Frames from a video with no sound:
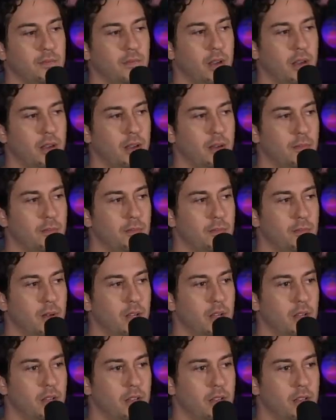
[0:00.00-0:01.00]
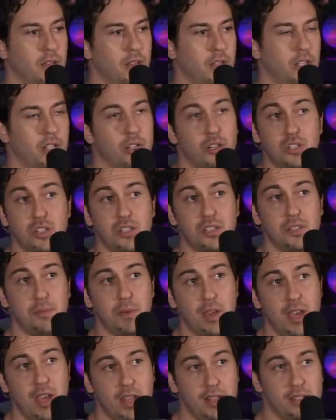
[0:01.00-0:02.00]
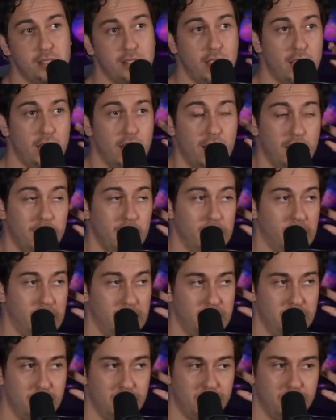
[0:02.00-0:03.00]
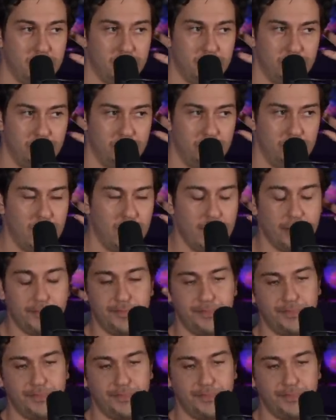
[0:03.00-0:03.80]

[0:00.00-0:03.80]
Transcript: um you know it just depends i i, I just yeah